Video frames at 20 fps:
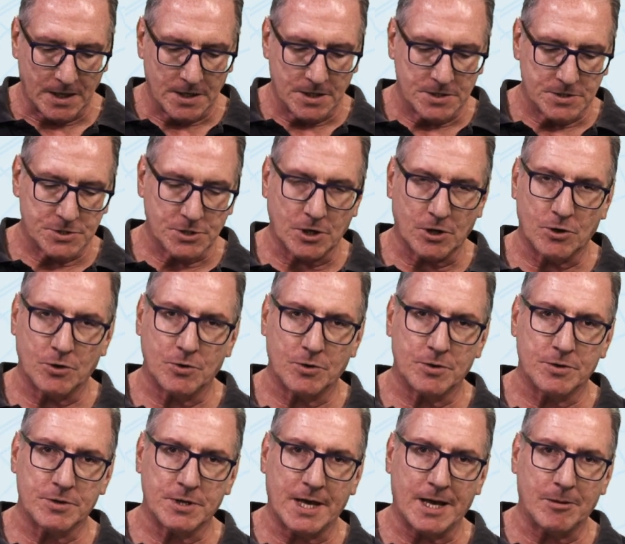So
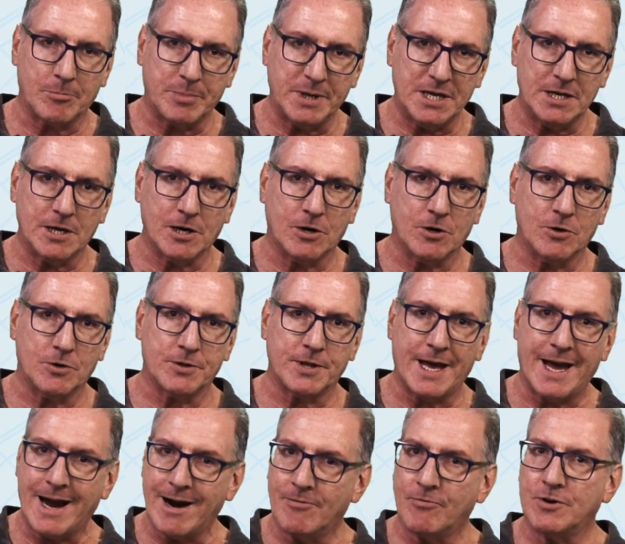the albedo, the
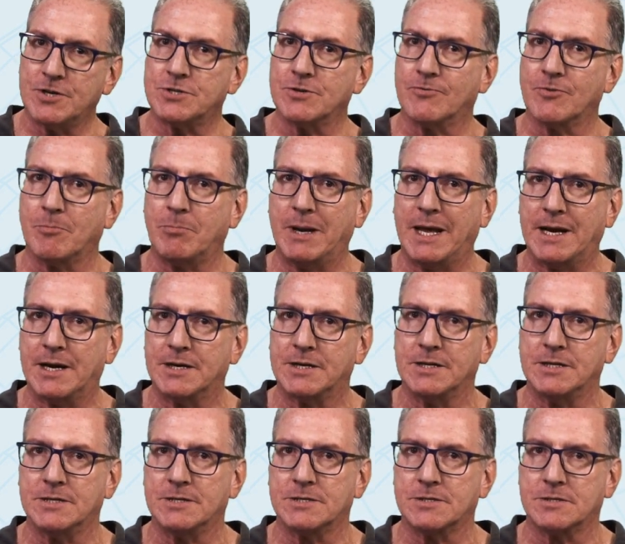average of the planet
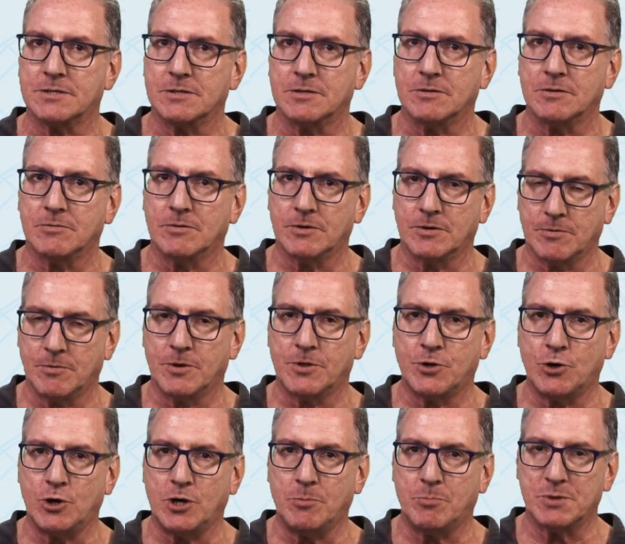is
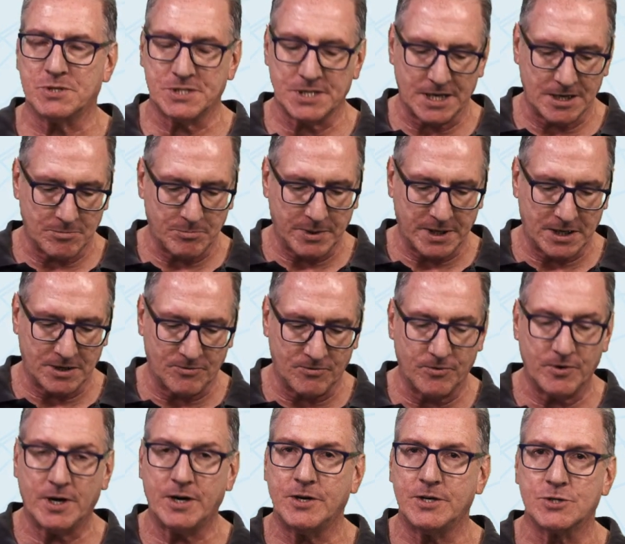30%, but it
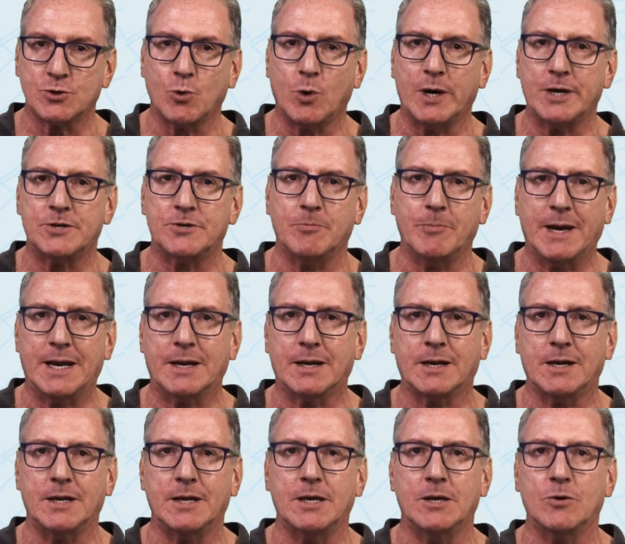varies quite
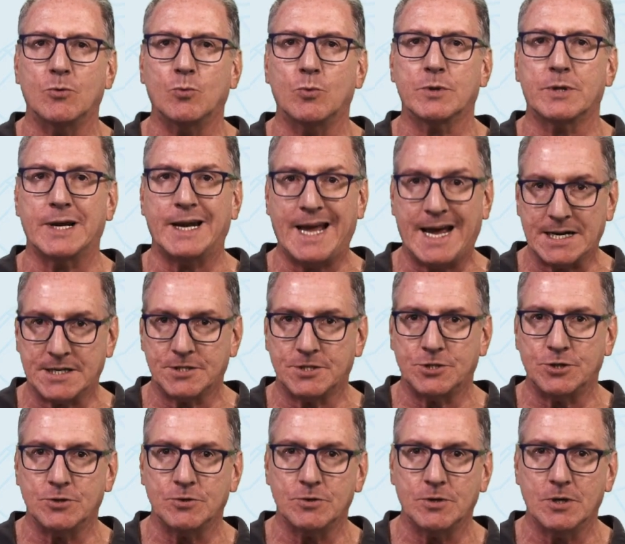dramatically with
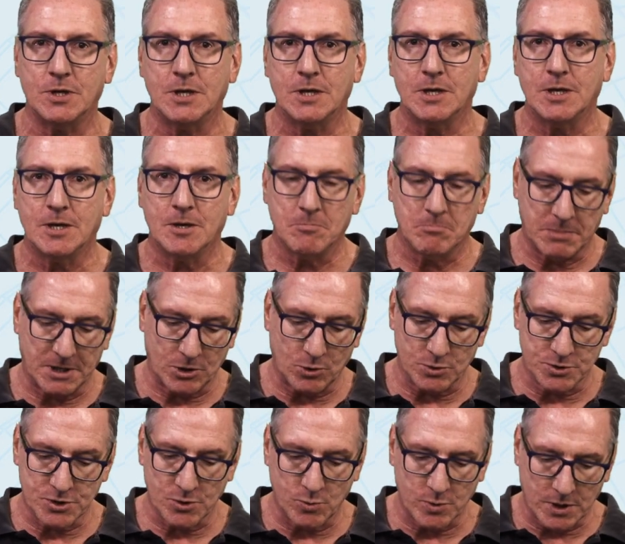latitude, but
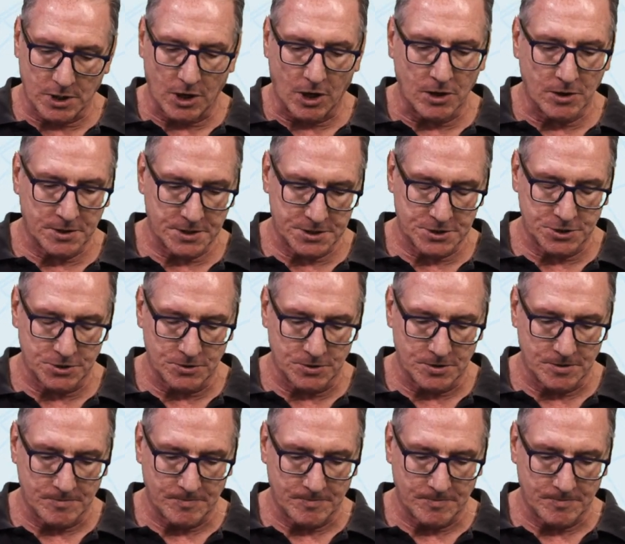also with longitude.